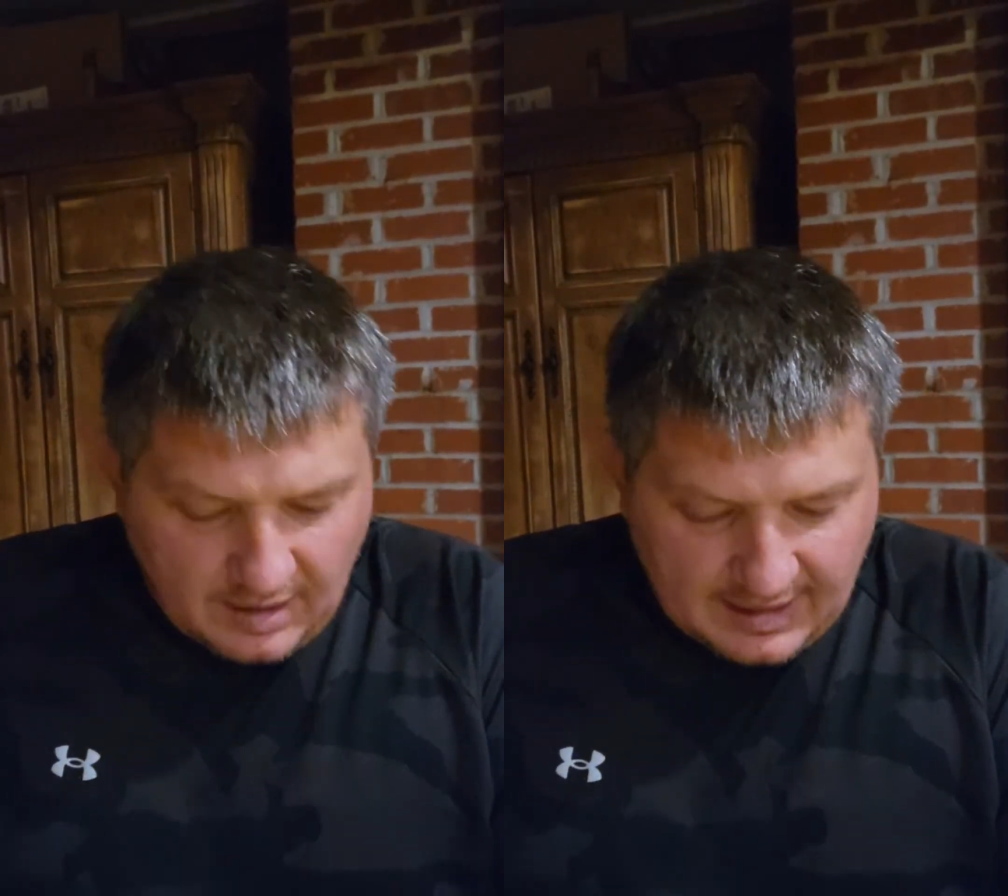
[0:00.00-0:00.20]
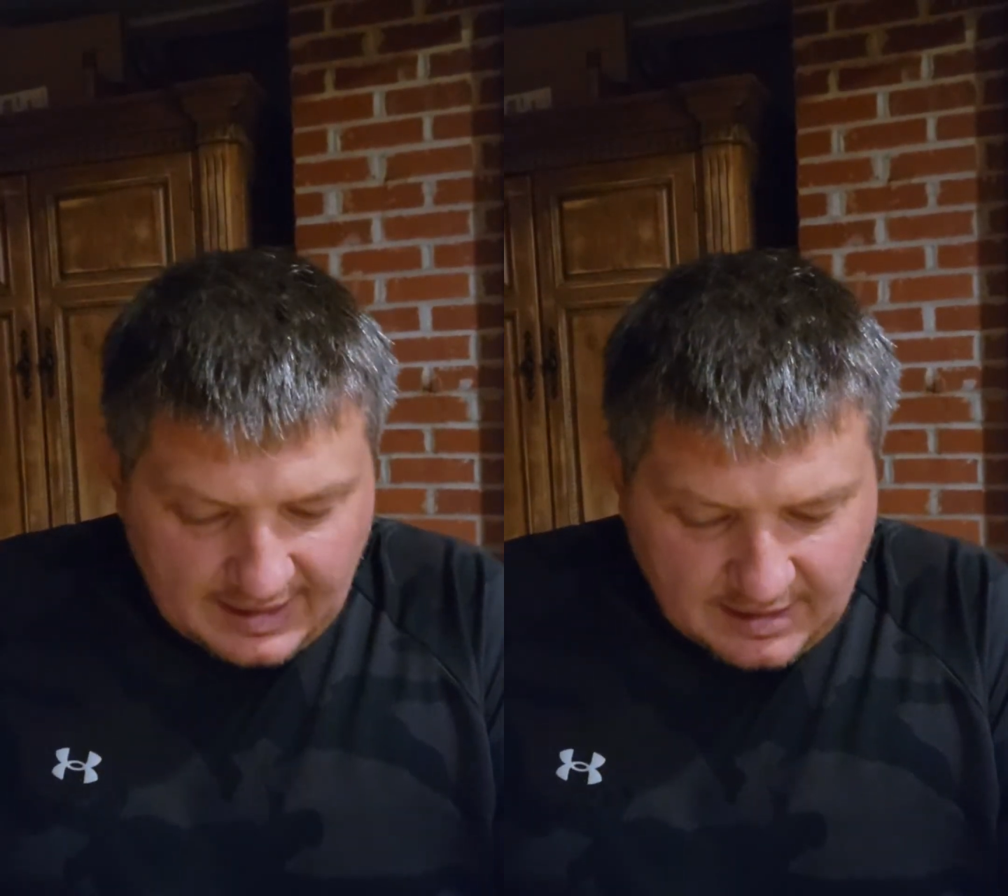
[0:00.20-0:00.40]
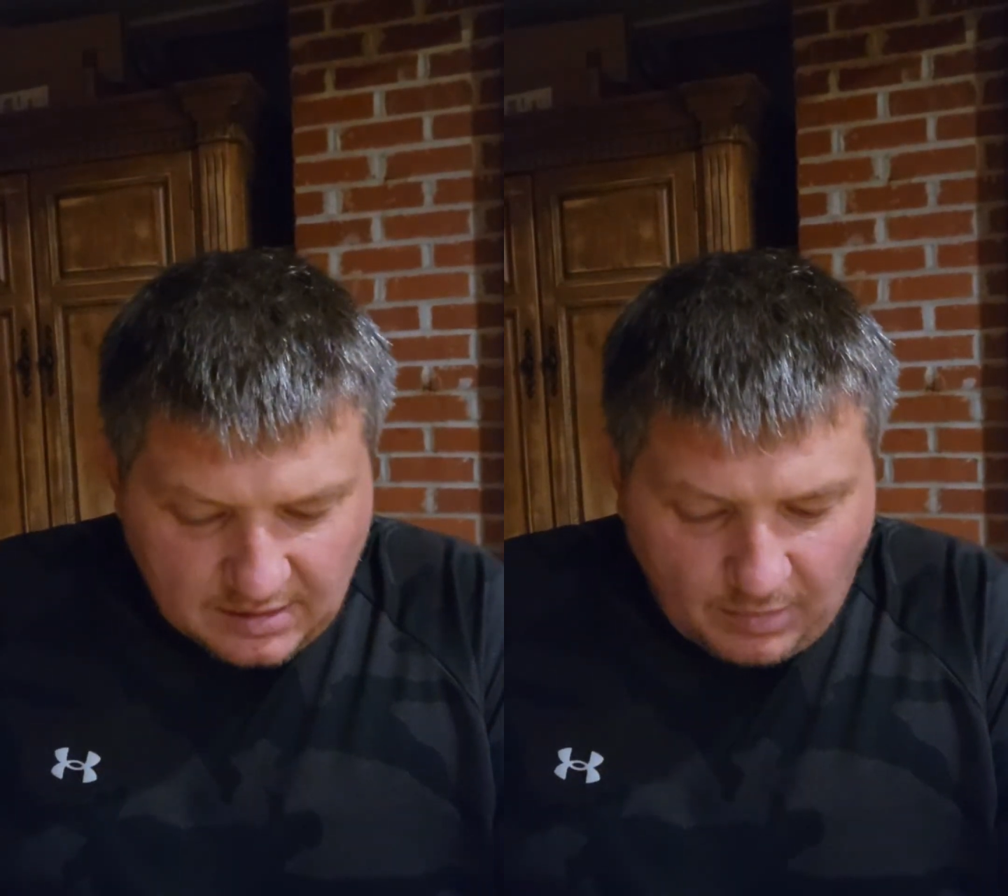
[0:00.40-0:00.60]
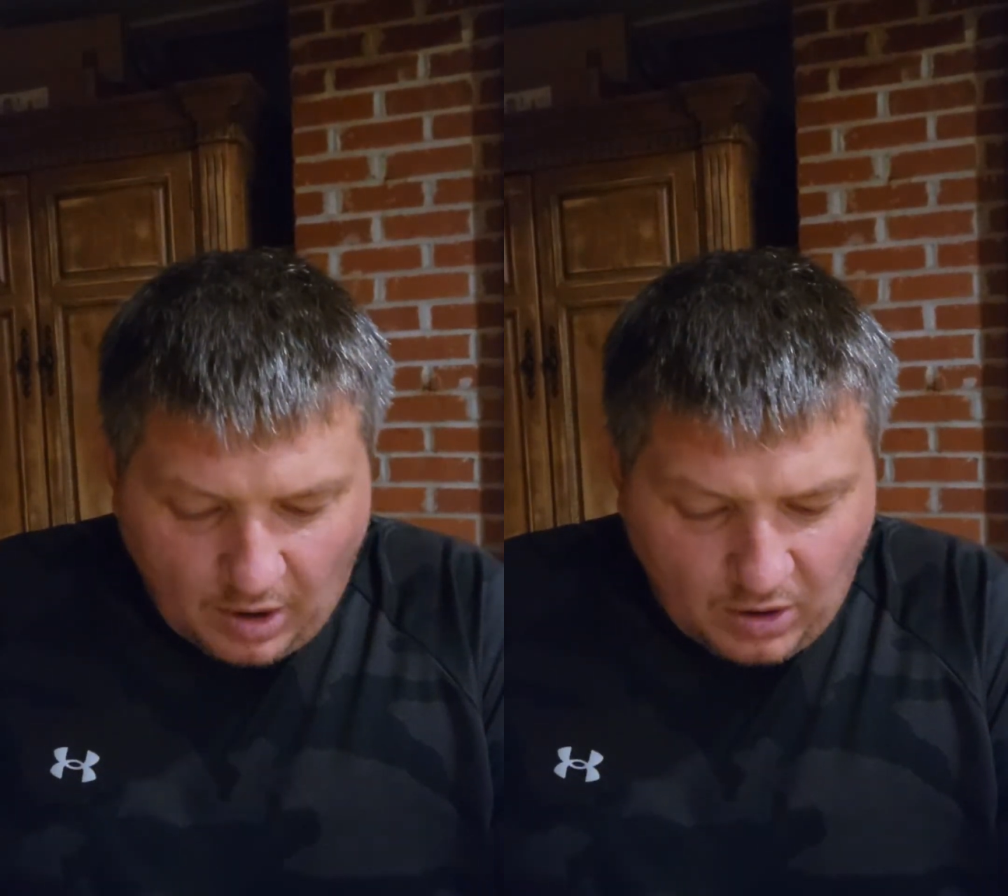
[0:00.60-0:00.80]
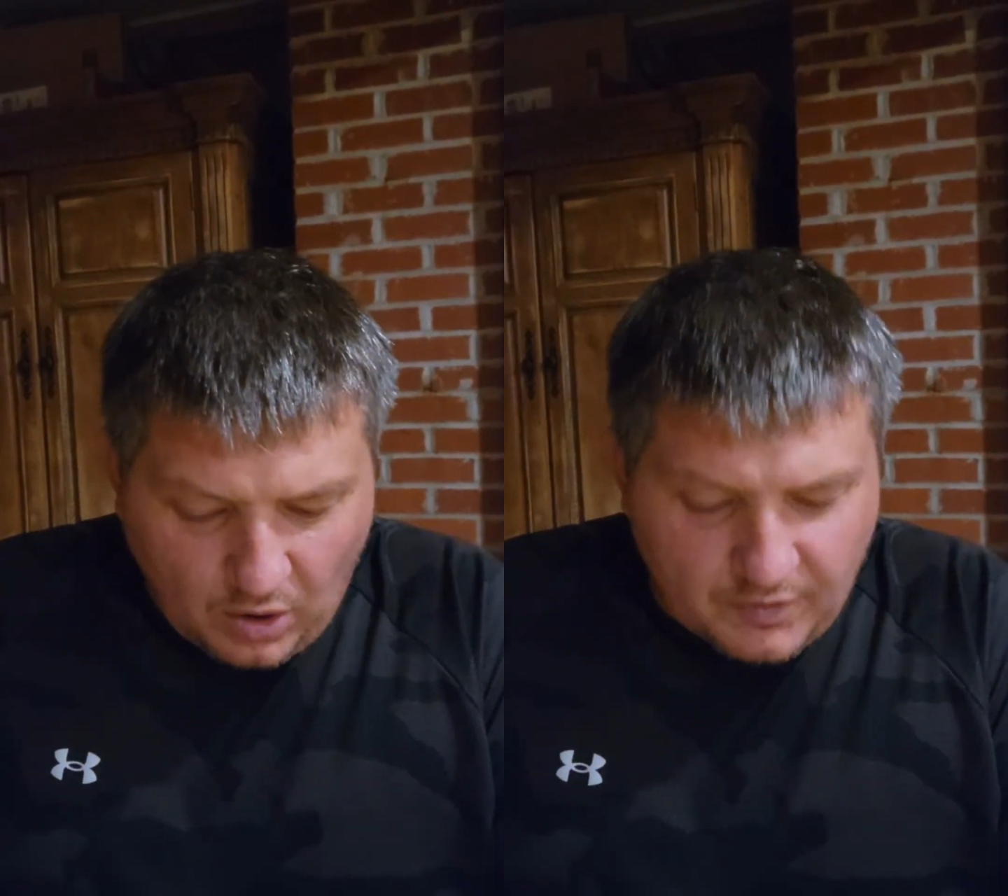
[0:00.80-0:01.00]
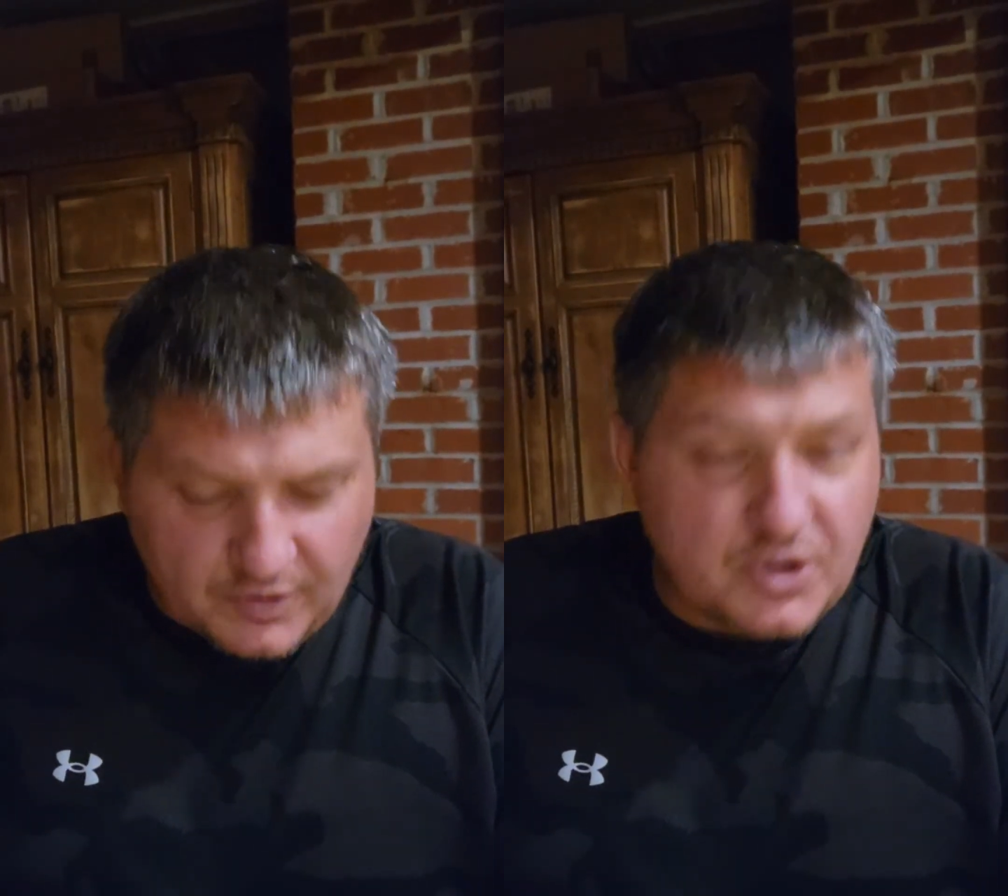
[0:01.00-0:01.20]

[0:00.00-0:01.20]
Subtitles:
I like Lamar over